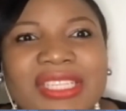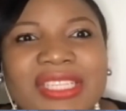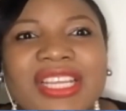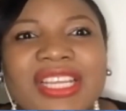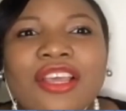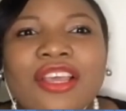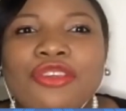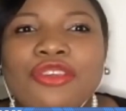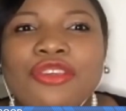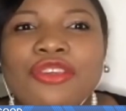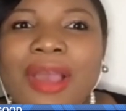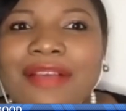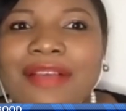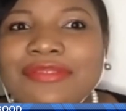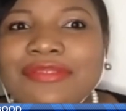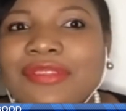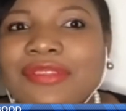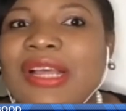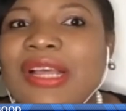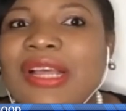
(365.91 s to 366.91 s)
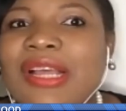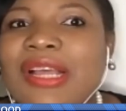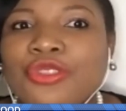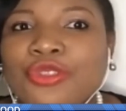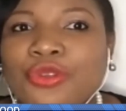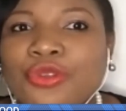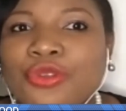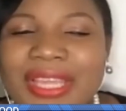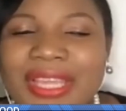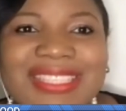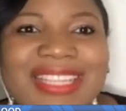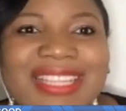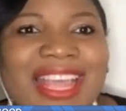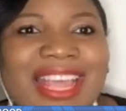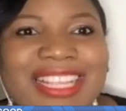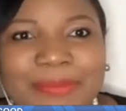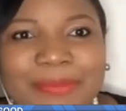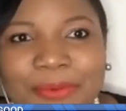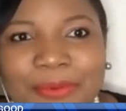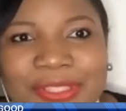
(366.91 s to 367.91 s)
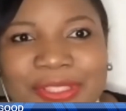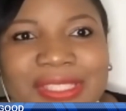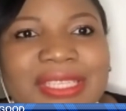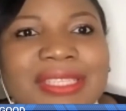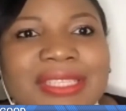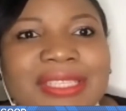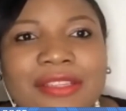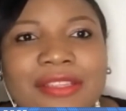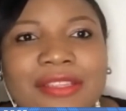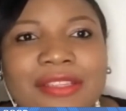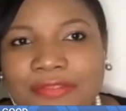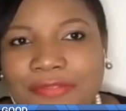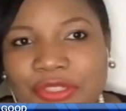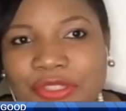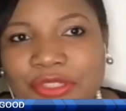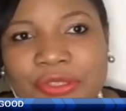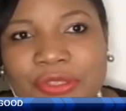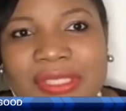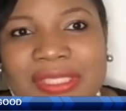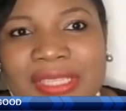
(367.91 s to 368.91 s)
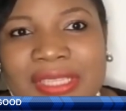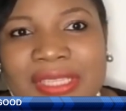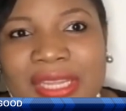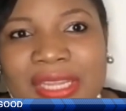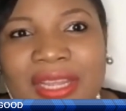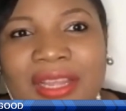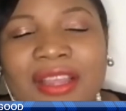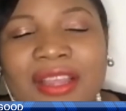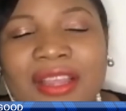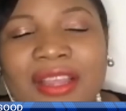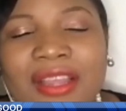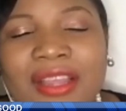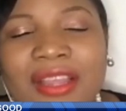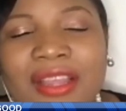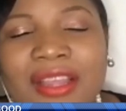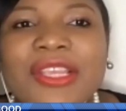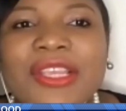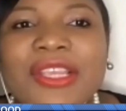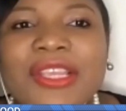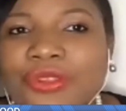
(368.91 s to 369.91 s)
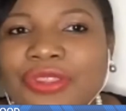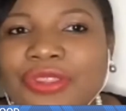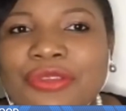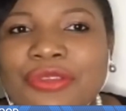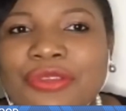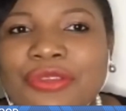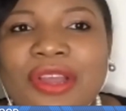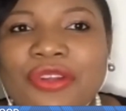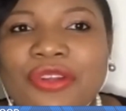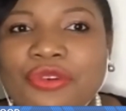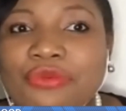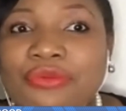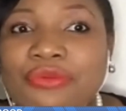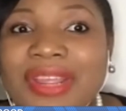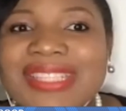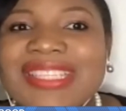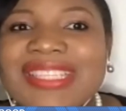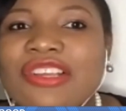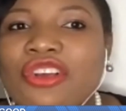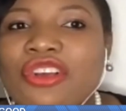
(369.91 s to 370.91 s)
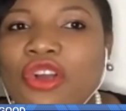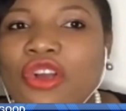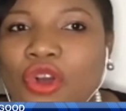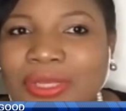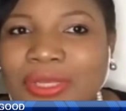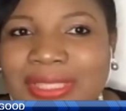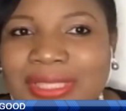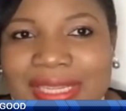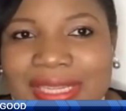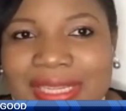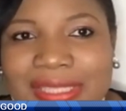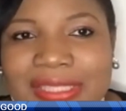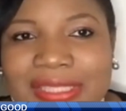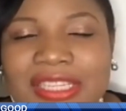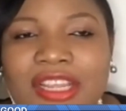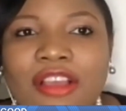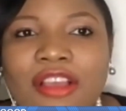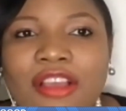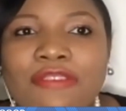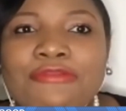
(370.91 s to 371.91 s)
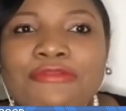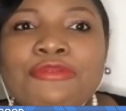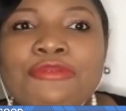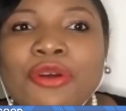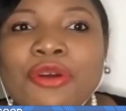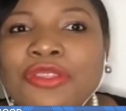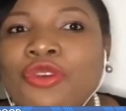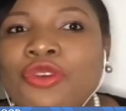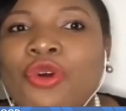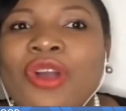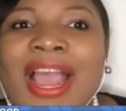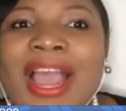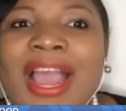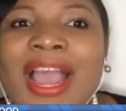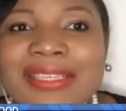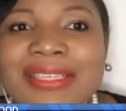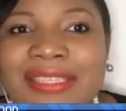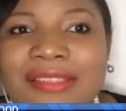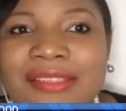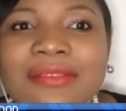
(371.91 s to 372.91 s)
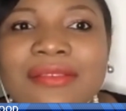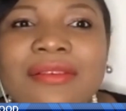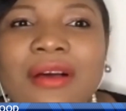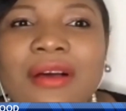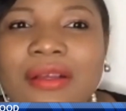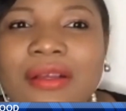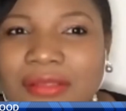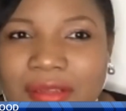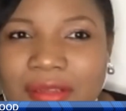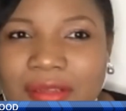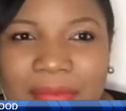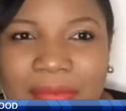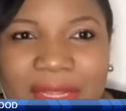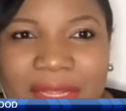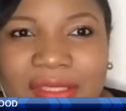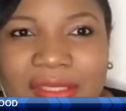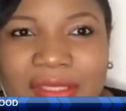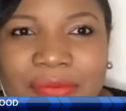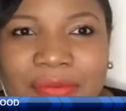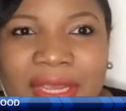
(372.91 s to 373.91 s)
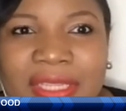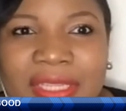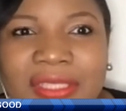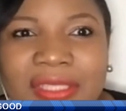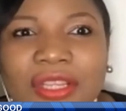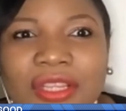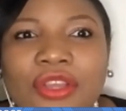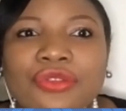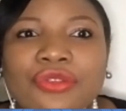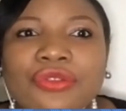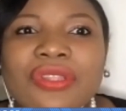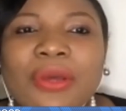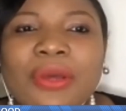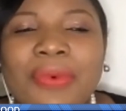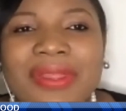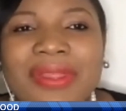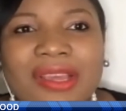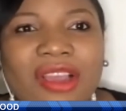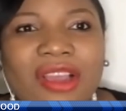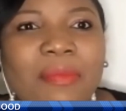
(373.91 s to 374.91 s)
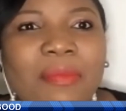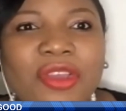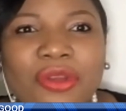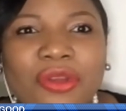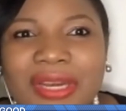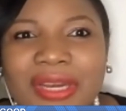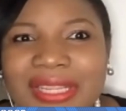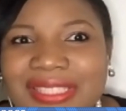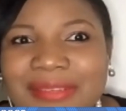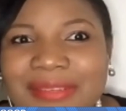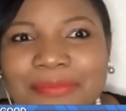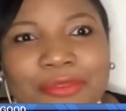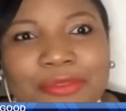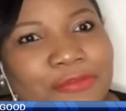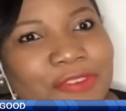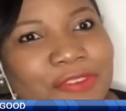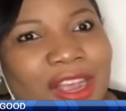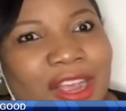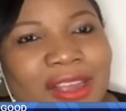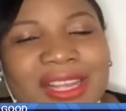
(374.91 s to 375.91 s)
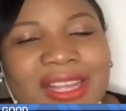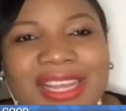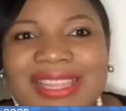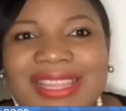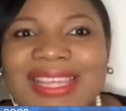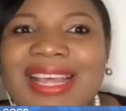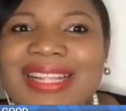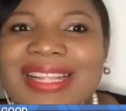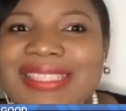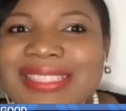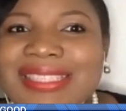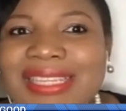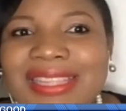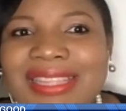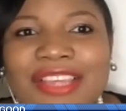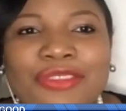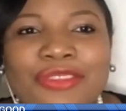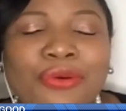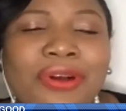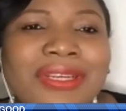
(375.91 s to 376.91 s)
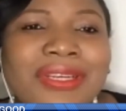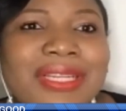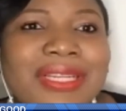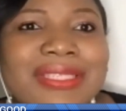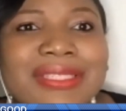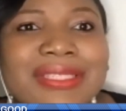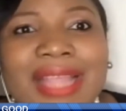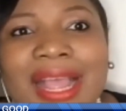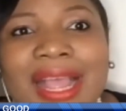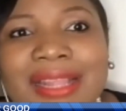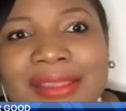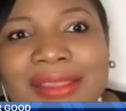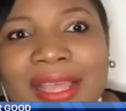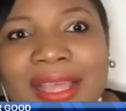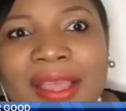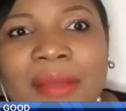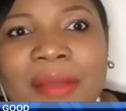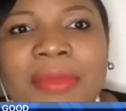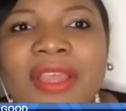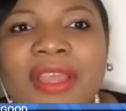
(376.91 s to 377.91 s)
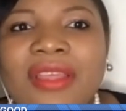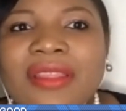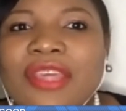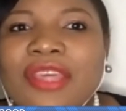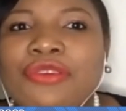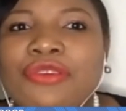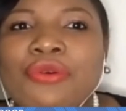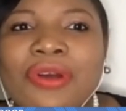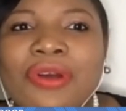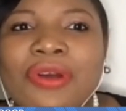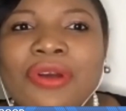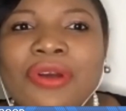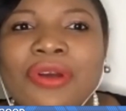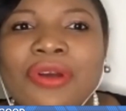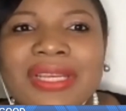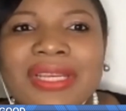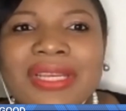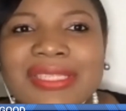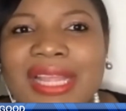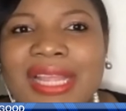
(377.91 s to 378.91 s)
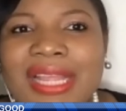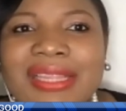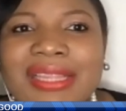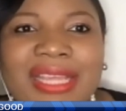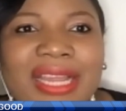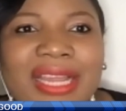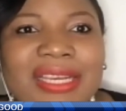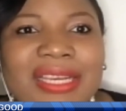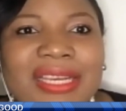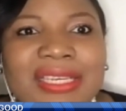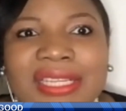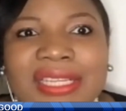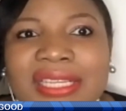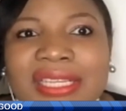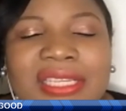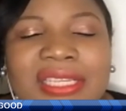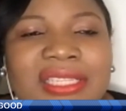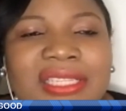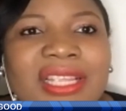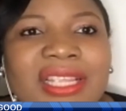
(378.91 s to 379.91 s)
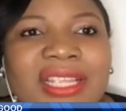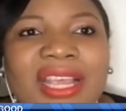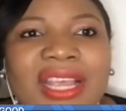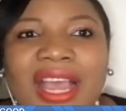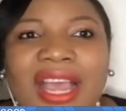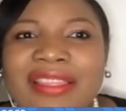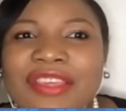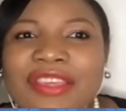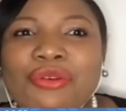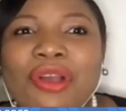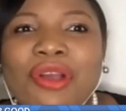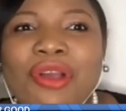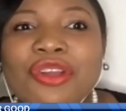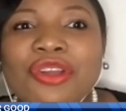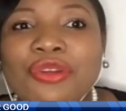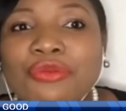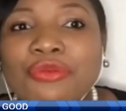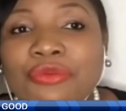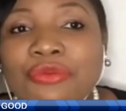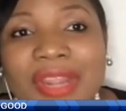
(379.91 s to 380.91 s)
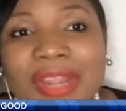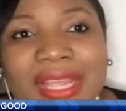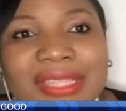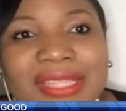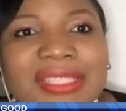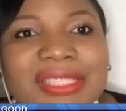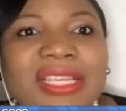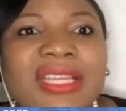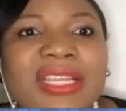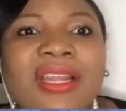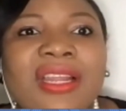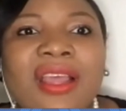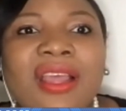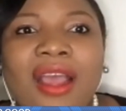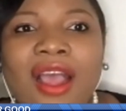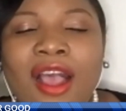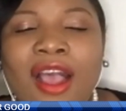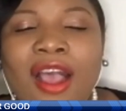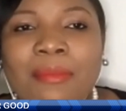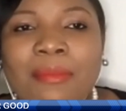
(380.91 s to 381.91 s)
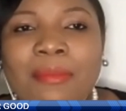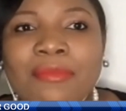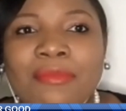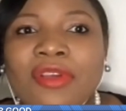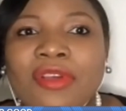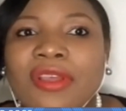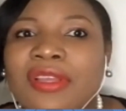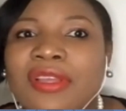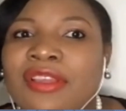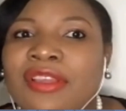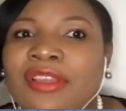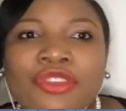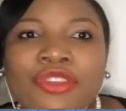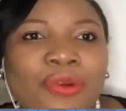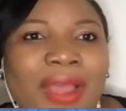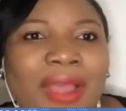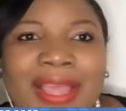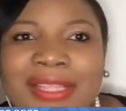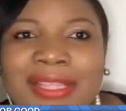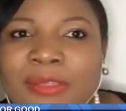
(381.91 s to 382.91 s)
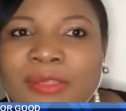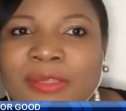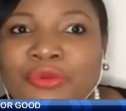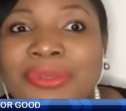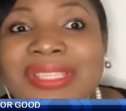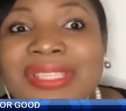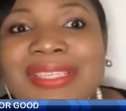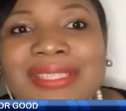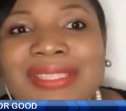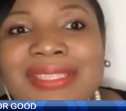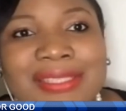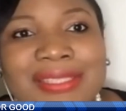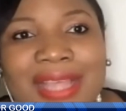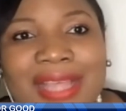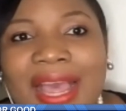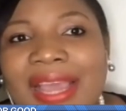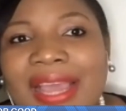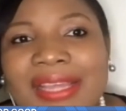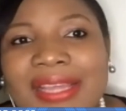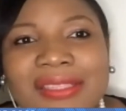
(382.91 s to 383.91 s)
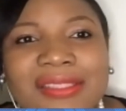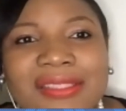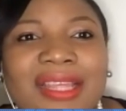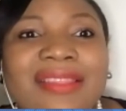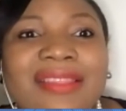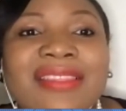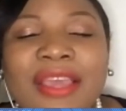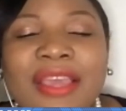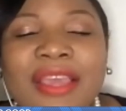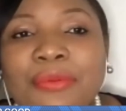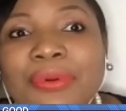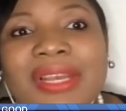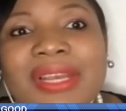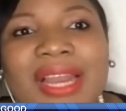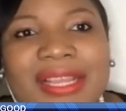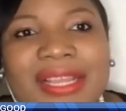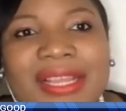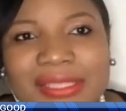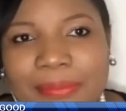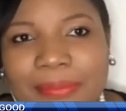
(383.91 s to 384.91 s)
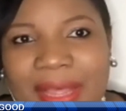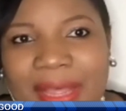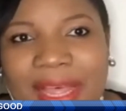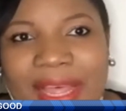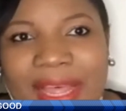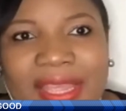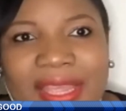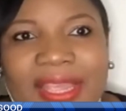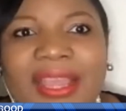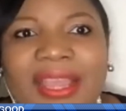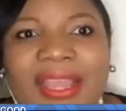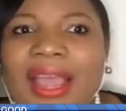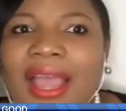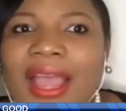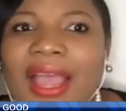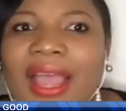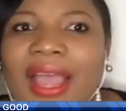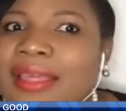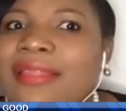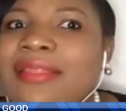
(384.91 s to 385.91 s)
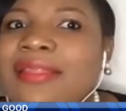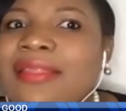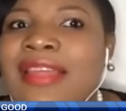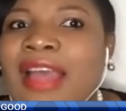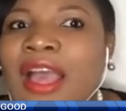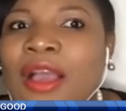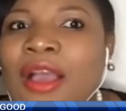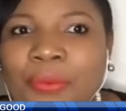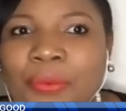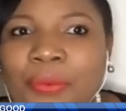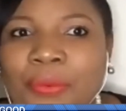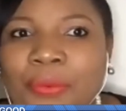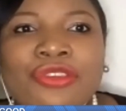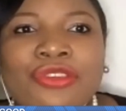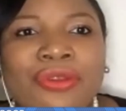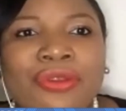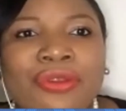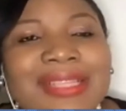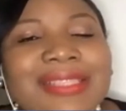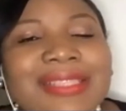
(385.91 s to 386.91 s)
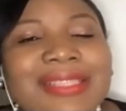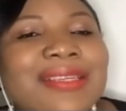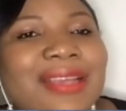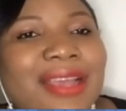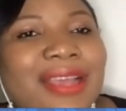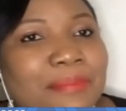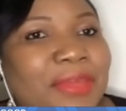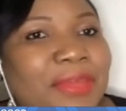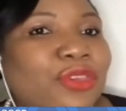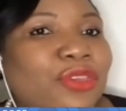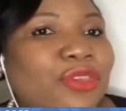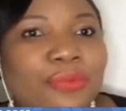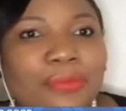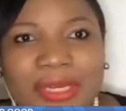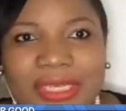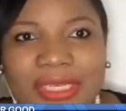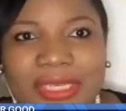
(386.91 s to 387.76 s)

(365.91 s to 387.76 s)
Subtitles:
You have to now showcase expertise as a fashion designer. Make sure that you are creating content for your ideal customers, right? So that when they come on your LinkedIn profile, they can see that you understand them, that you understand their needs, and that you are creating exquisite designs that they would like to buy. And then that way, LinkedIn can make you money, right?